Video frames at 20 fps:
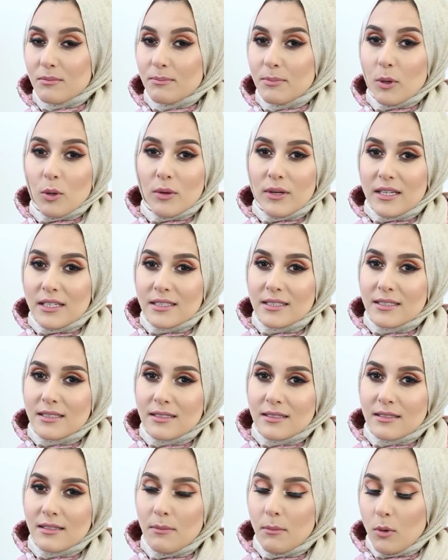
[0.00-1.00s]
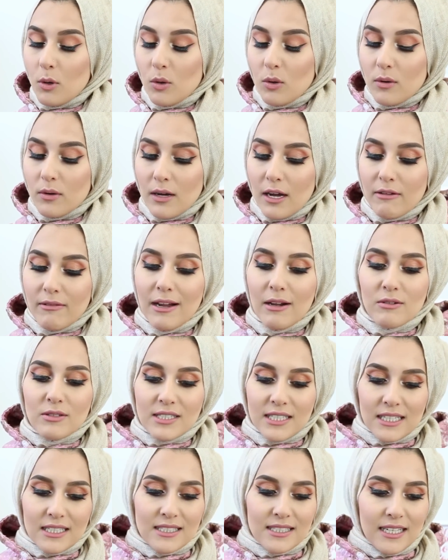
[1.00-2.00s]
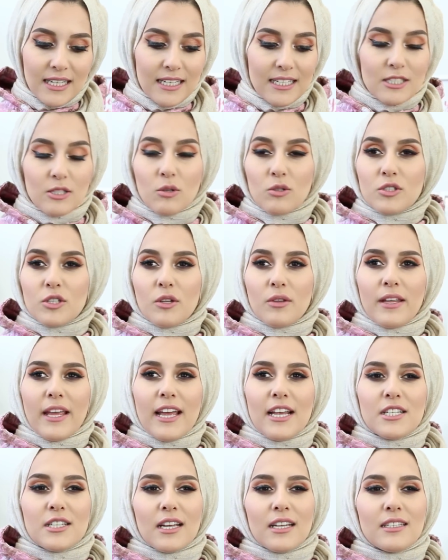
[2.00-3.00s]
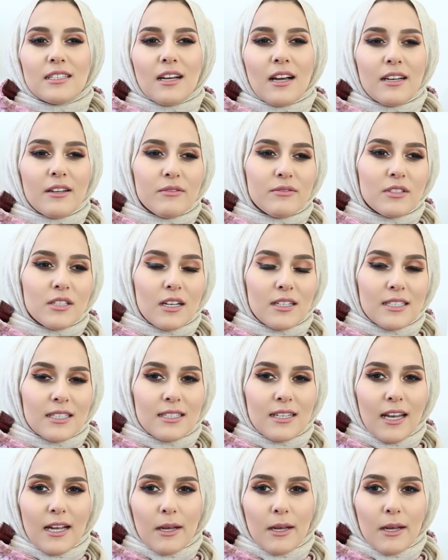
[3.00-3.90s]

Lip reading: boys more. Around 16 is also the age I kind of started to